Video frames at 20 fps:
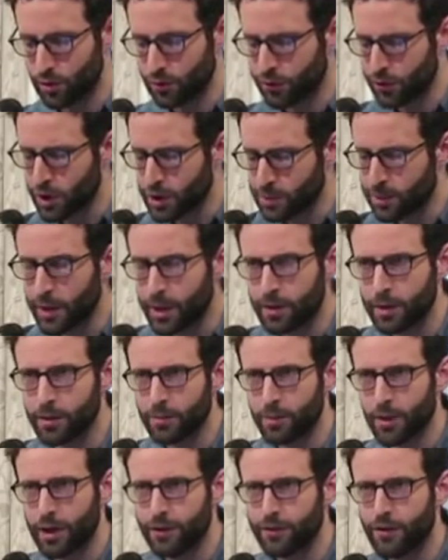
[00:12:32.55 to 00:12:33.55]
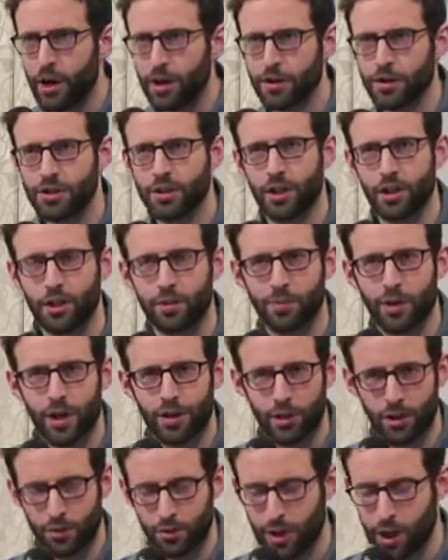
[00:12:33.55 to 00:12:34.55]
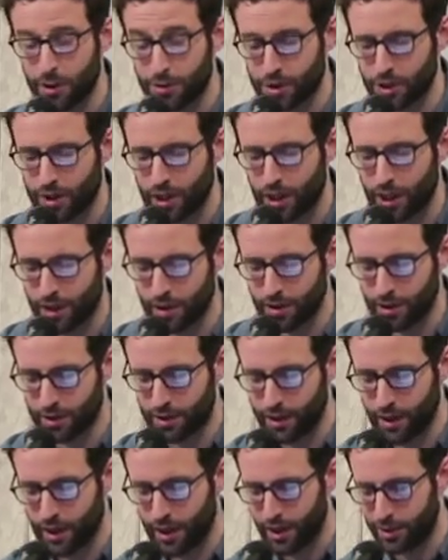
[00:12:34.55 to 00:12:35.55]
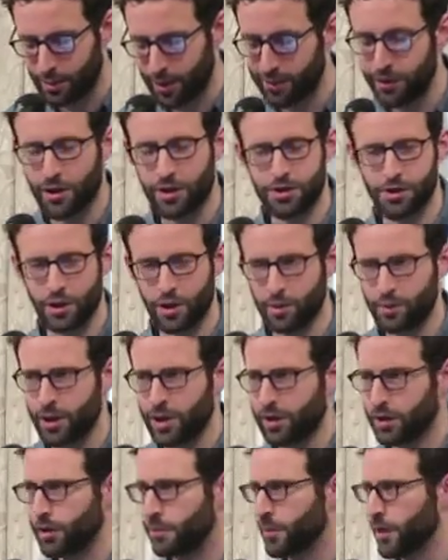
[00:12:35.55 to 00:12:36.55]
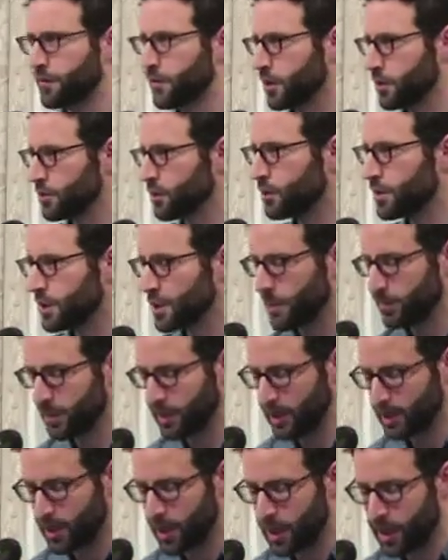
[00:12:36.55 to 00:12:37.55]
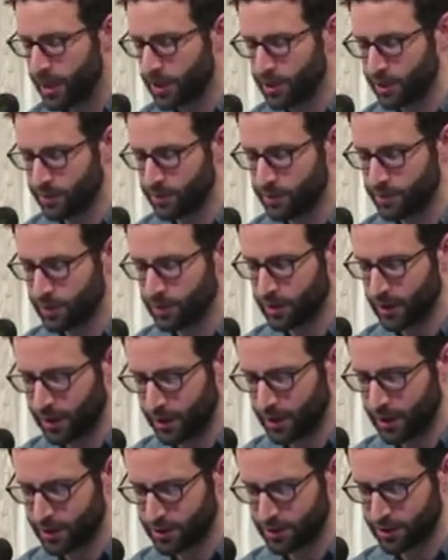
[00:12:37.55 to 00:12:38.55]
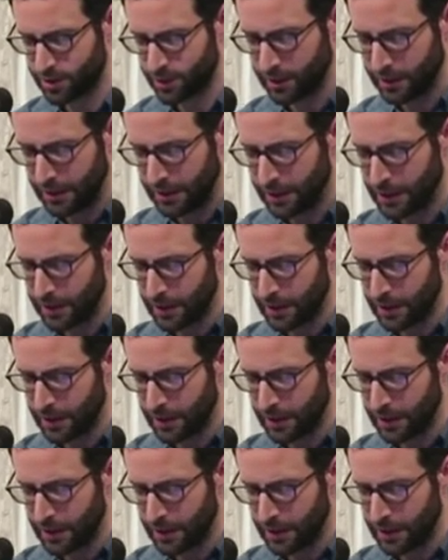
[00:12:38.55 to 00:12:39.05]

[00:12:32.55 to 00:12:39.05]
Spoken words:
First, my father's younger brother, when I was a child, my father's younger brother and my father's only sibling died of lung cancer.